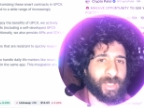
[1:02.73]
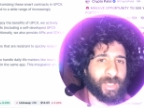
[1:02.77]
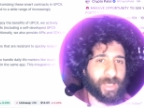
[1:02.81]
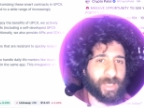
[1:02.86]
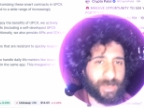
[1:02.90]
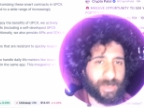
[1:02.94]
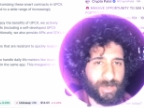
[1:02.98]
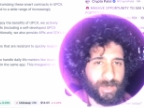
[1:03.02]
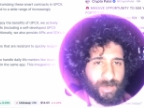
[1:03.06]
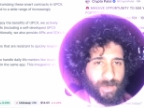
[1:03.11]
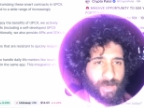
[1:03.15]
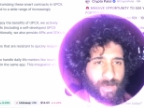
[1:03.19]

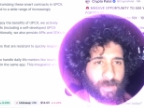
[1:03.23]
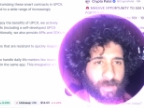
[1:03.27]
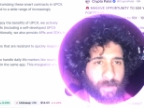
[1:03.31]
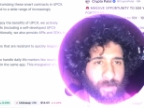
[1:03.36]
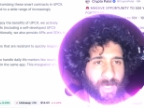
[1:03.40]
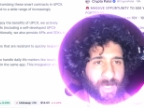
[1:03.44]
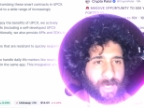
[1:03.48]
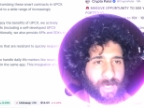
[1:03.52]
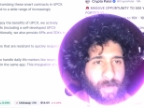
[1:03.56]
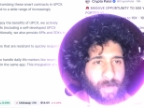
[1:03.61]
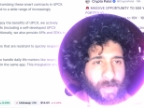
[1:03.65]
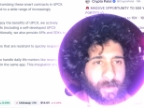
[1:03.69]
This is going to
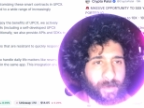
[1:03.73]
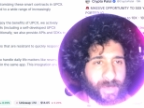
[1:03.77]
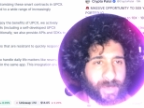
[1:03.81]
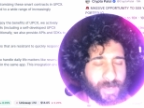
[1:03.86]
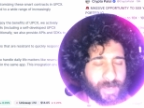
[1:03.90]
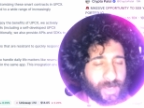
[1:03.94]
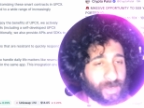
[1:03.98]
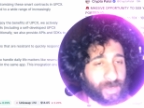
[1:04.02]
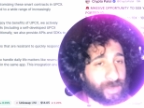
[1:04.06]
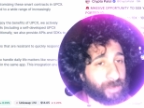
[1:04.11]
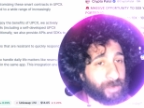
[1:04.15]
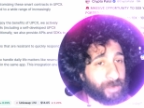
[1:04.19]
be the payment
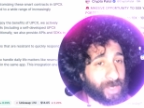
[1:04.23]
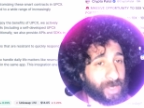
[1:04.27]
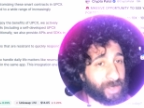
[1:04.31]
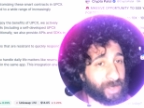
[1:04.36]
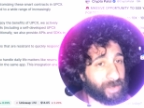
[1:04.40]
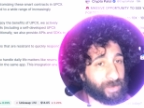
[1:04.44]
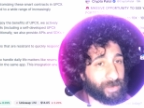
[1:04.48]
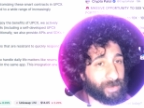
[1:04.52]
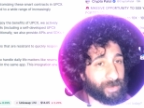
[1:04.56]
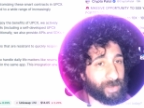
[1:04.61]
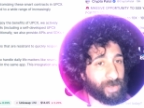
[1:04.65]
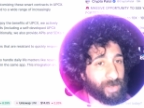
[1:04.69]
system that
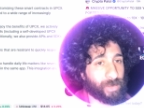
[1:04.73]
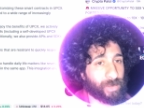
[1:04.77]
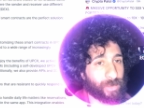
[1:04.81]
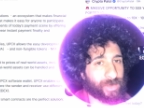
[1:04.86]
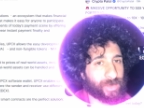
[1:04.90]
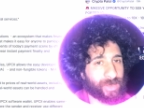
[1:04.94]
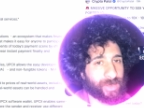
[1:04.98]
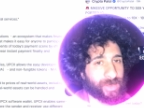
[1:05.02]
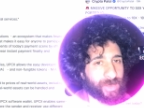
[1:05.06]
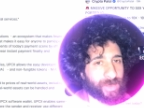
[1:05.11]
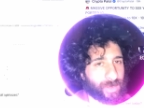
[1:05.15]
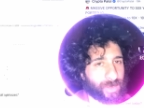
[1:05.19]
you'll
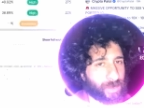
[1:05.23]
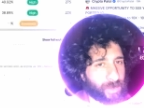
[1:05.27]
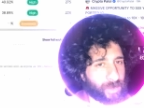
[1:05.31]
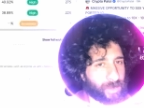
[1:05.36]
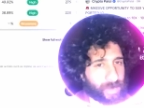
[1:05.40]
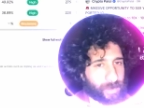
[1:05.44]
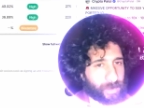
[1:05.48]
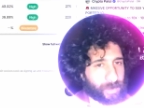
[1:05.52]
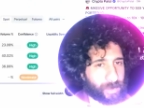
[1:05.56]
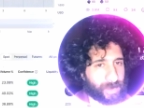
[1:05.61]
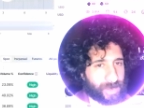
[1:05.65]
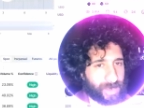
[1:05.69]
use. I
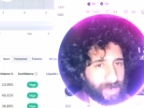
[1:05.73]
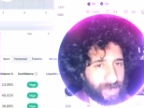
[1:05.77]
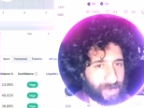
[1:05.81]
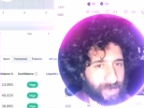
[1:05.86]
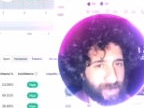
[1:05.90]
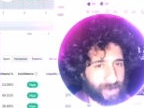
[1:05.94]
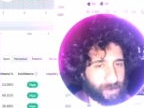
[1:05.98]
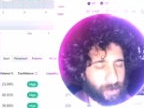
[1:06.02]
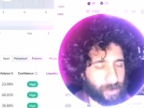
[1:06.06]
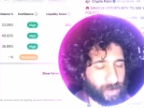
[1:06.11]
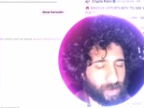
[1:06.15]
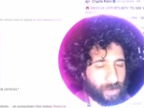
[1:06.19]
wonder we're seeing
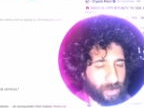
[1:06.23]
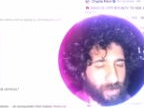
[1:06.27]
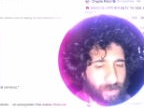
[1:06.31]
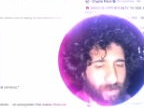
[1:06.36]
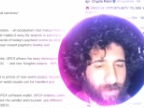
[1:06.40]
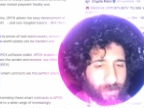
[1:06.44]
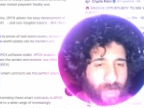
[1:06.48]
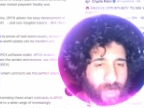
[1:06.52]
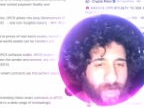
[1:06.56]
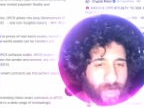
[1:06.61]
some growth.